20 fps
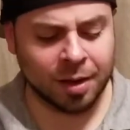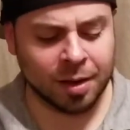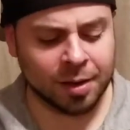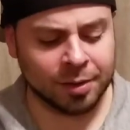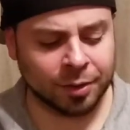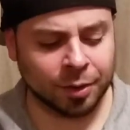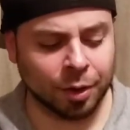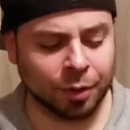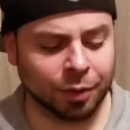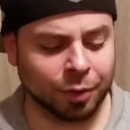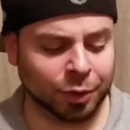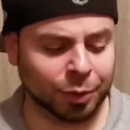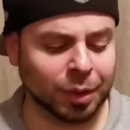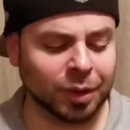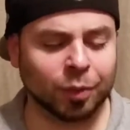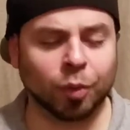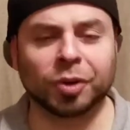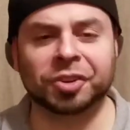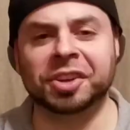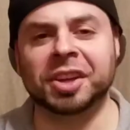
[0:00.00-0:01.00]
So for
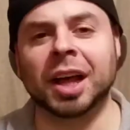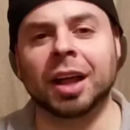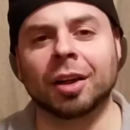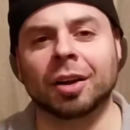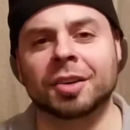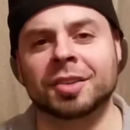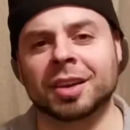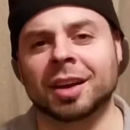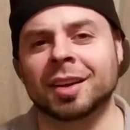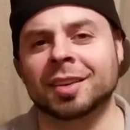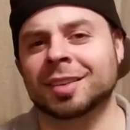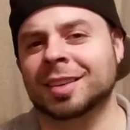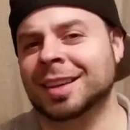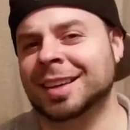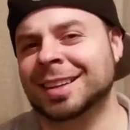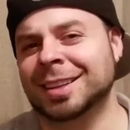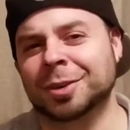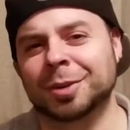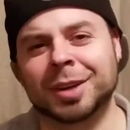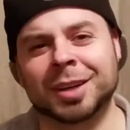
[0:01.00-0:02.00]
$12 to $14, I was like,
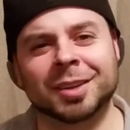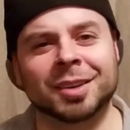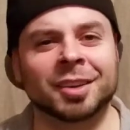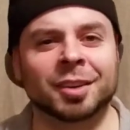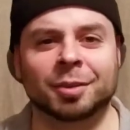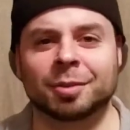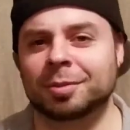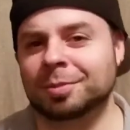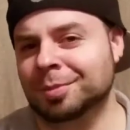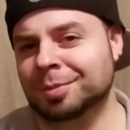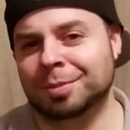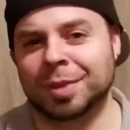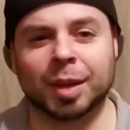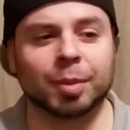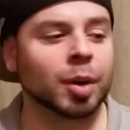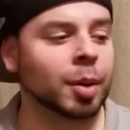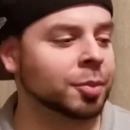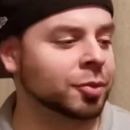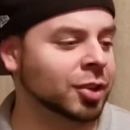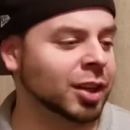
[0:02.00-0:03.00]
you know what, just pick
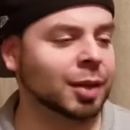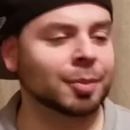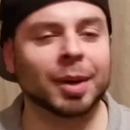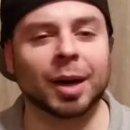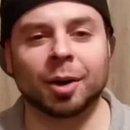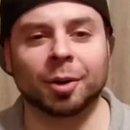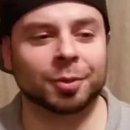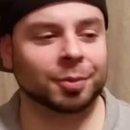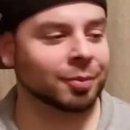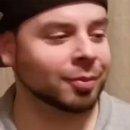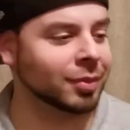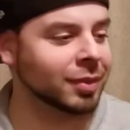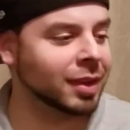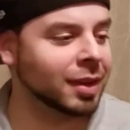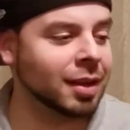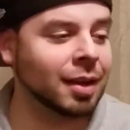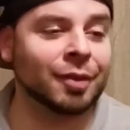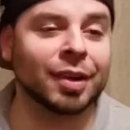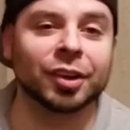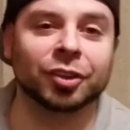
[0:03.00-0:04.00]
them up and check them out
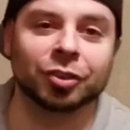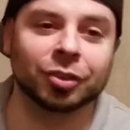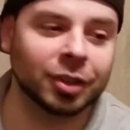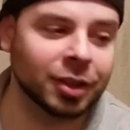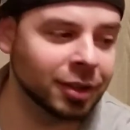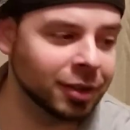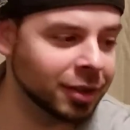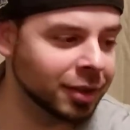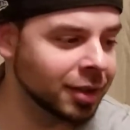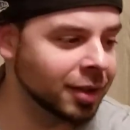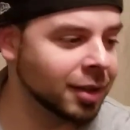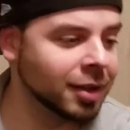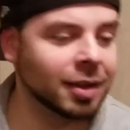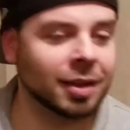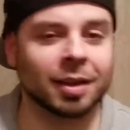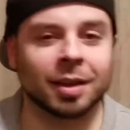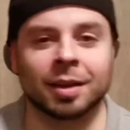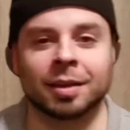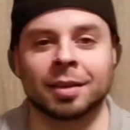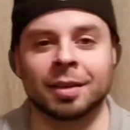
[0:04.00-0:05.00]
eventually,
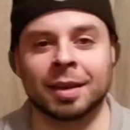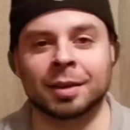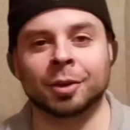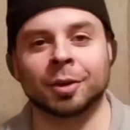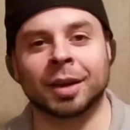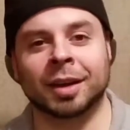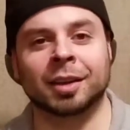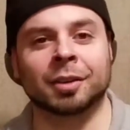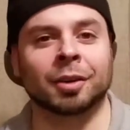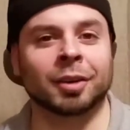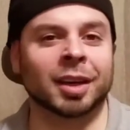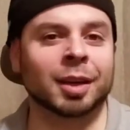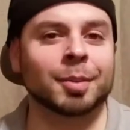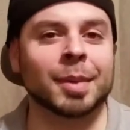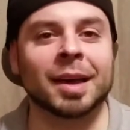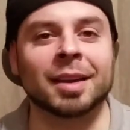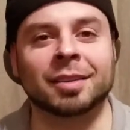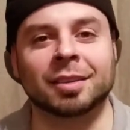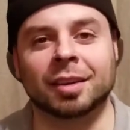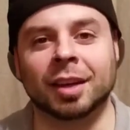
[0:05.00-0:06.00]
and get them
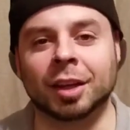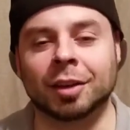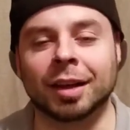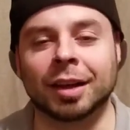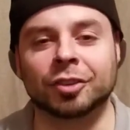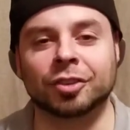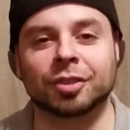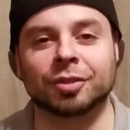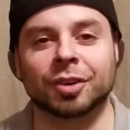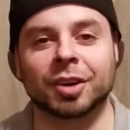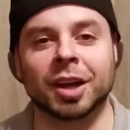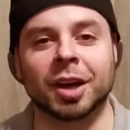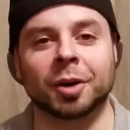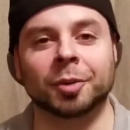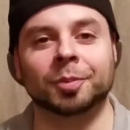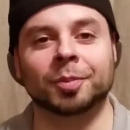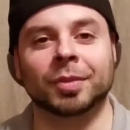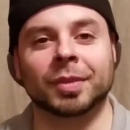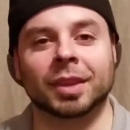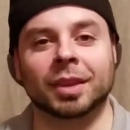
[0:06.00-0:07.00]
added to the collection for
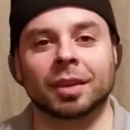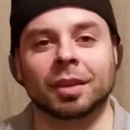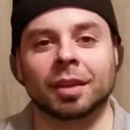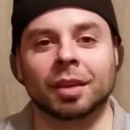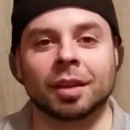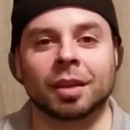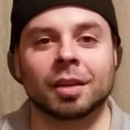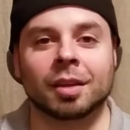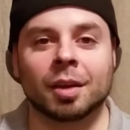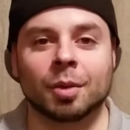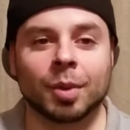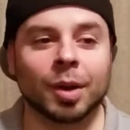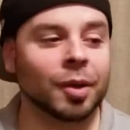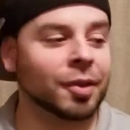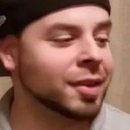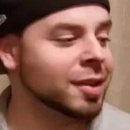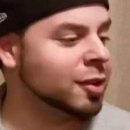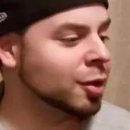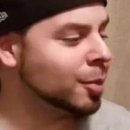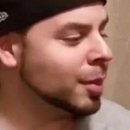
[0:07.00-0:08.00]
now. Well,
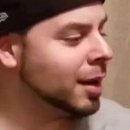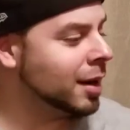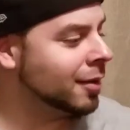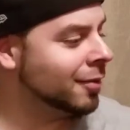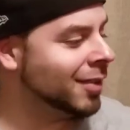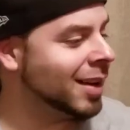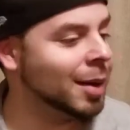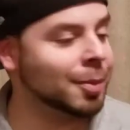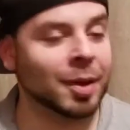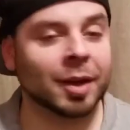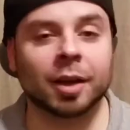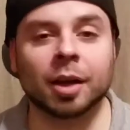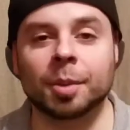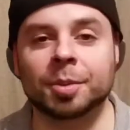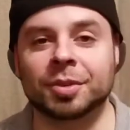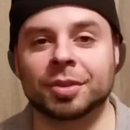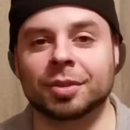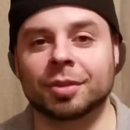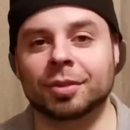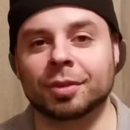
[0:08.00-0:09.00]
these are my 5
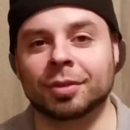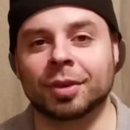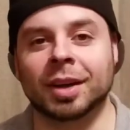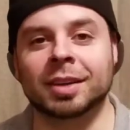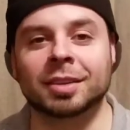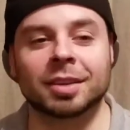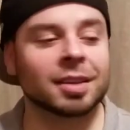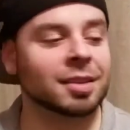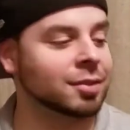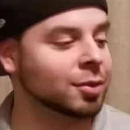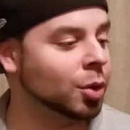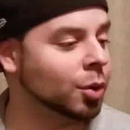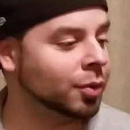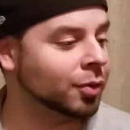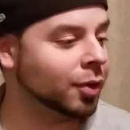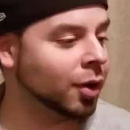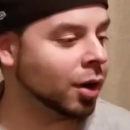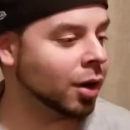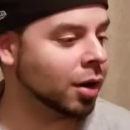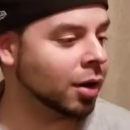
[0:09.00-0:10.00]
pickups I did so
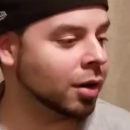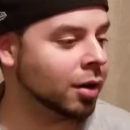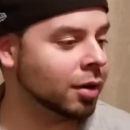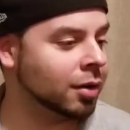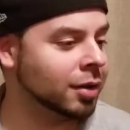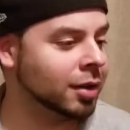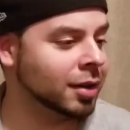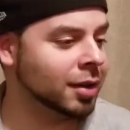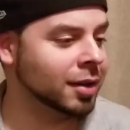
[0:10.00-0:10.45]
far.